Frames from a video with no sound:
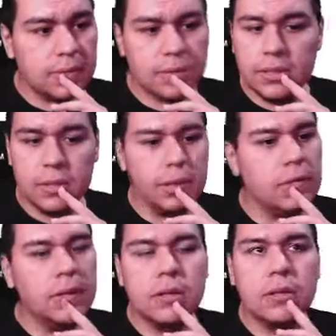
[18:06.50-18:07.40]

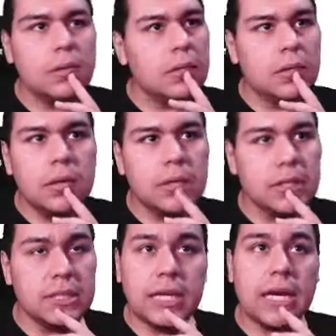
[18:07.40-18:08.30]
No,
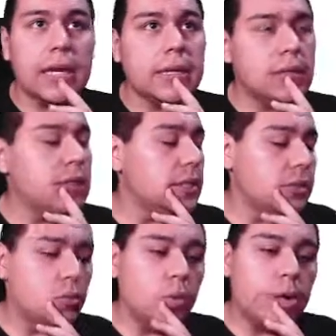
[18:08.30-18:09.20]
because 9
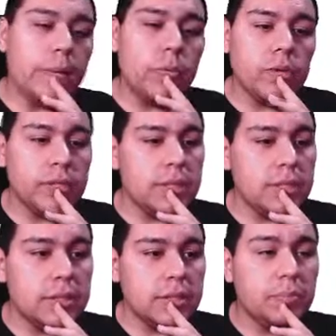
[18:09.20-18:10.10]
is way more than
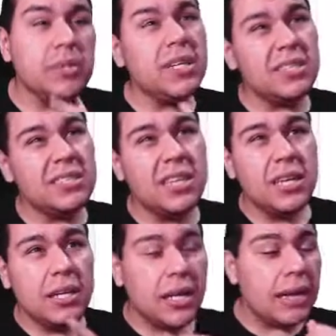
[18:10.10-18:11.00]
6. Plus,
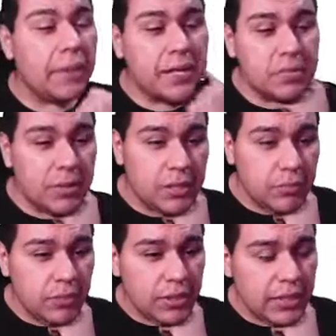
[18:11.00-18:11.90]
I matched my
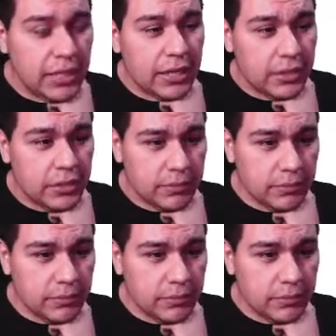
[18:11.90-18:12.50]
number exactly.